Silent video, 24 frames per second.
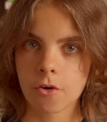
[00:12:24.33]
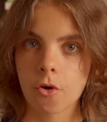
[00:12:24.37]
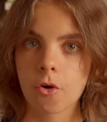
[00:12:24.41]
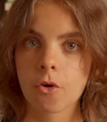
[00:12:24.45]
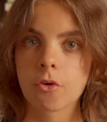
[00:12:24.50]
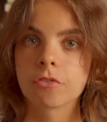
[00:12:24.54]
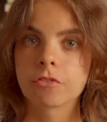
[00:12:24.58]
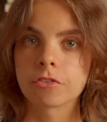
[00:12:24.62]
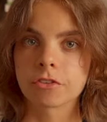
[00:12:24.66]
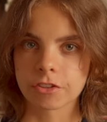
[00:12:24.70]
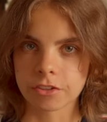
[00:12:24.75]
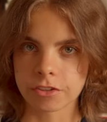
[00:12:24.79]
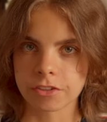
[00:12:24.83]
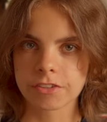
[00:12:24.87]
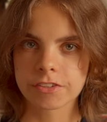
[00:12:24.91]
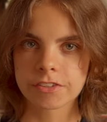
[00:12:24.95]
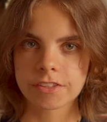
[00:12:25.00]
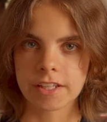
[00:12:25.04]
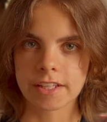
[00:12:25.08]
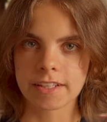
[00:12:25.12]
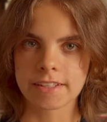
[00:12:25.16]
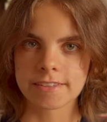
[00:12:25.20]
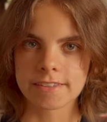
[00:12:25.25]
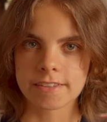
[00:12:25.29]

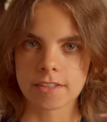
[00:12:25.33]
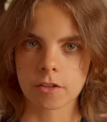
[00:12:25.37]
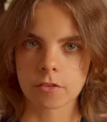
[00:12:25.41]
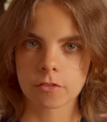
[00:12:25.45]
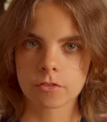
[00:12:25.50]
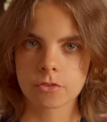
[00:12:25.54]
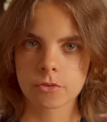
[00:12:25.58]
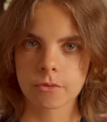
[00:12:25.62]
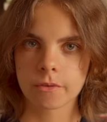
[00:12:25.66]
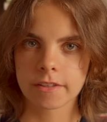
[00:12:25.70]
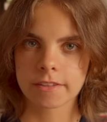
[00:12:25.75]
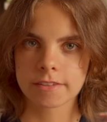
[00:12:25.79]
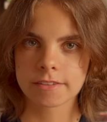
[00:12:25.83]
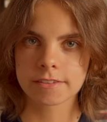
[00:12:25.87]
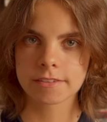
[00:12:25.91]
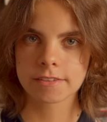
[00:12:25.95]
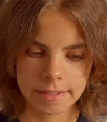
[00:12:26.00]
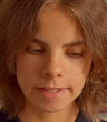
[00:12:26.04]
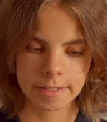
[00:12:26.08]
offers itself to us.